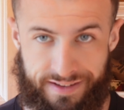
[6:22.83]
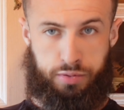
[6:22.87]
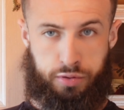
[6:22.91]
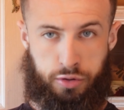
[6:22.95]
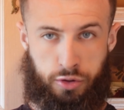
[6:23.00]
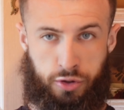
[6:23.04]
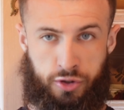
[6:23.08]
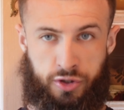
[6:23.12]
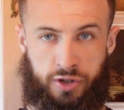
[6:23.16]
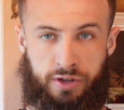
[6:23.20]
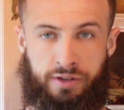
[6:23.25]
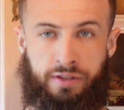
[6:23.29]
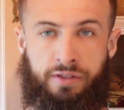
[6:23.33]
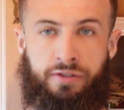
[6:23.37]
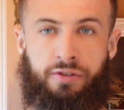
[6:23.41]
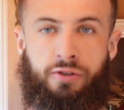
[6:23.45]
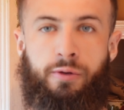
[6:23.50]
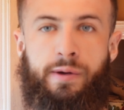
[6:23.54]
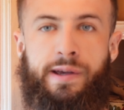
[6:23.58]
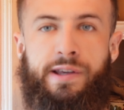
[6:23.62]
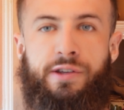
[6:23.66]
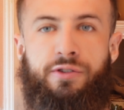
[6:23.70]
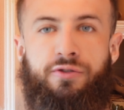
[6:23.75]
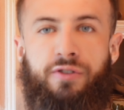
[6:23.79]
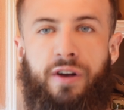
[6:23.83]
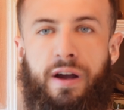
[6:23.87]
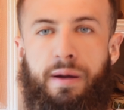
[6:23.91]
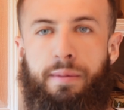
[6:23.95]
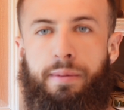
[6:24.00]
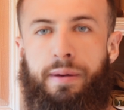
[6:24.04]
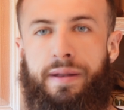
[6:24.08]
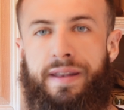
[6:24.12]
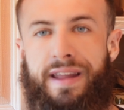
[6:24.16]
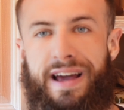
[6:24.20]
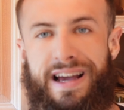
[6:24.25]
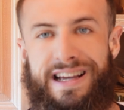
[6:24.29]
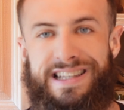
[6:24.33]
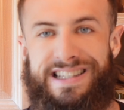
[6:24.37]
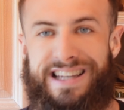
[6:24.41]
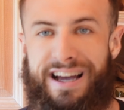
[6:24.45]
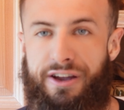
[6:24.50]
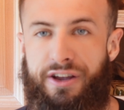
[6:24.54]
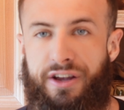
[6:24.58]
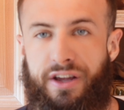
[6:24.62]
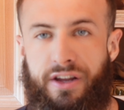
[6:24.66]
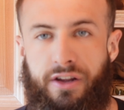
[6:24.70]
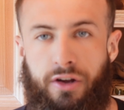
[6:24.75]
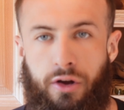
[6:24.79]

pushing through each rep, and that is how you're